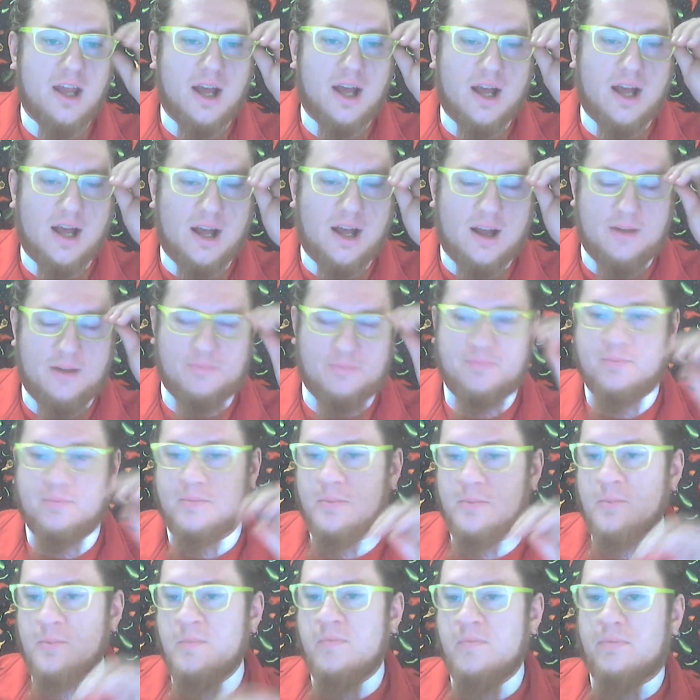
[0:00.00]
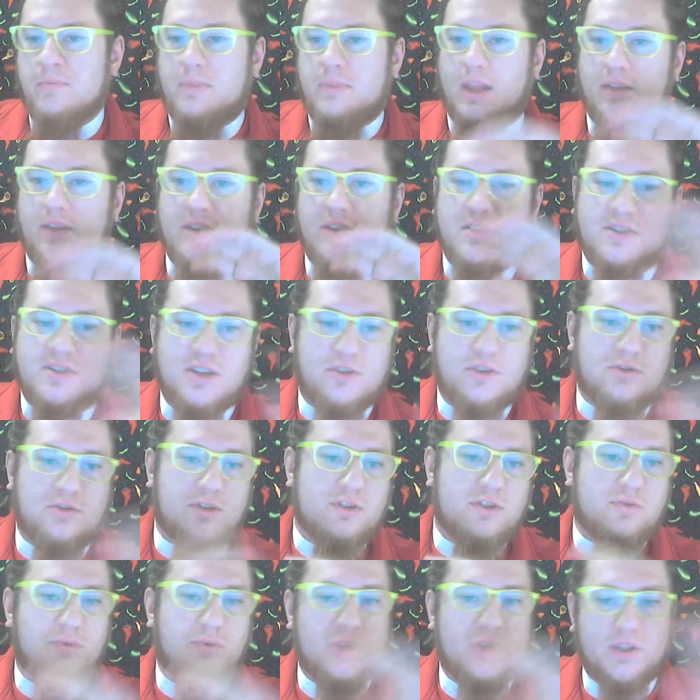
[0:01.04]
Um, the
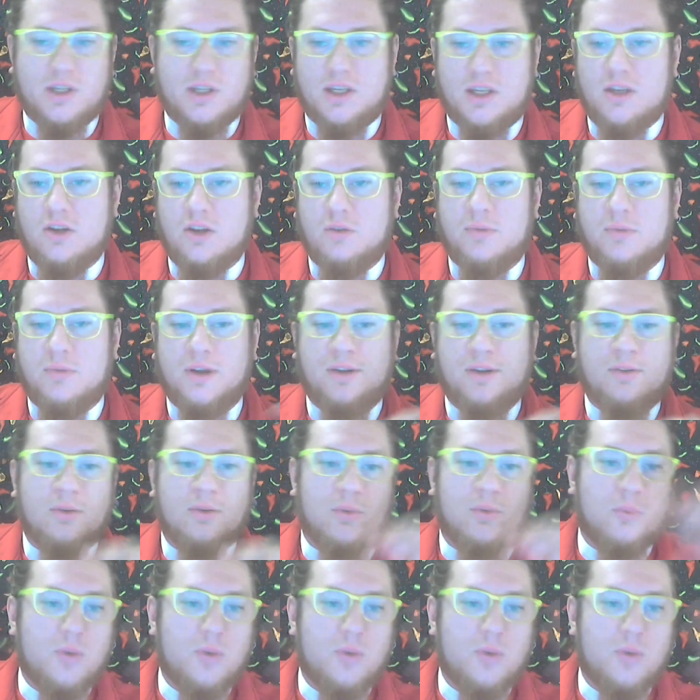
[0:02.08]
citrus with the cumin,